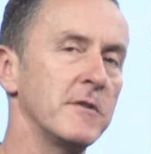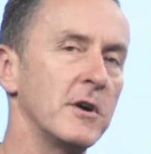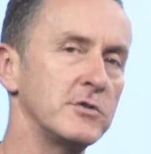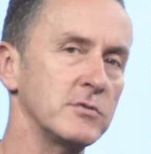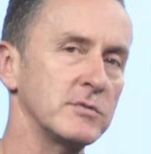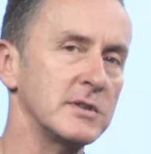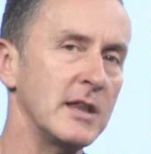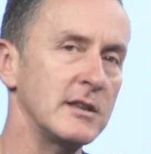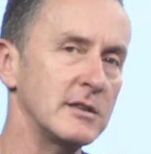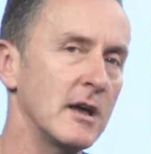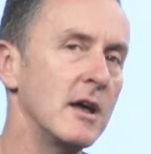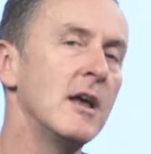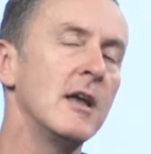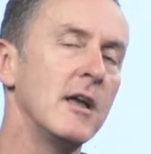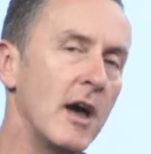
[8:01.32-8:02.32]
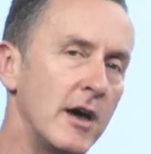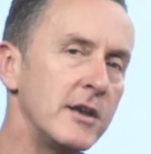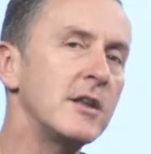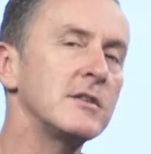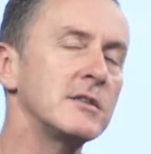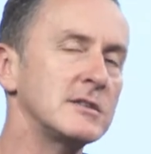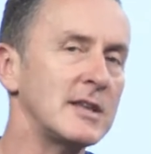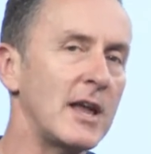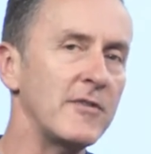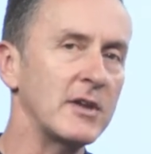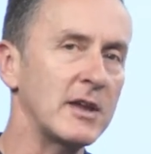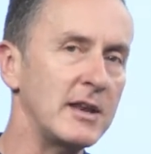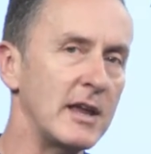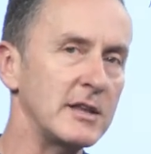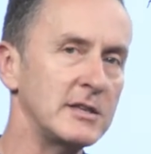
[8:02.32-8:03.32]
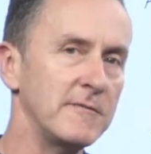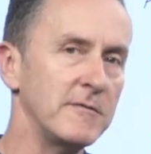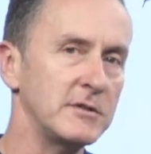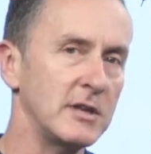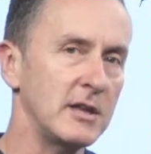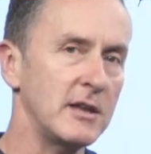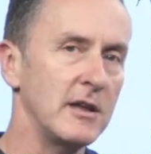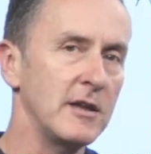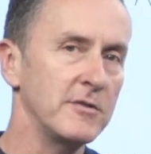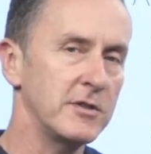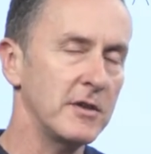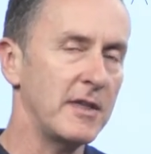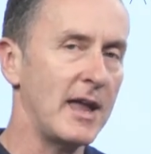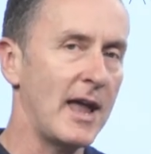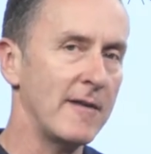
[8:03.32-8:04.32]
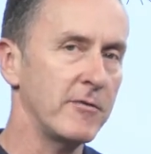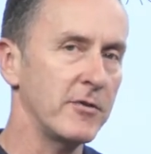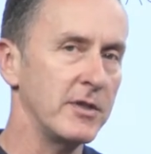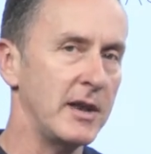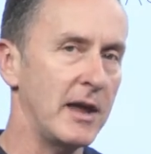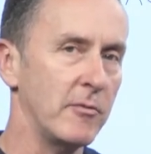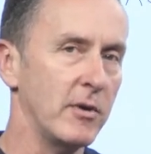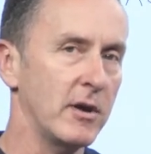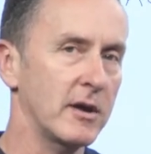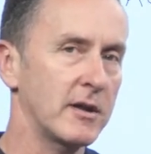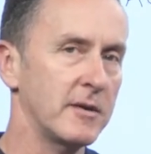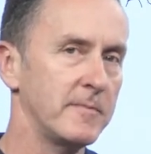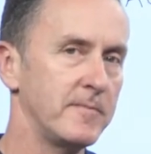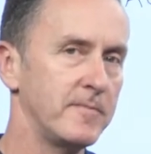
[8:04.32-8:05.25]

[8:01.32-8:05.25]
Virtual Center and understand the connectivity that they have on the network.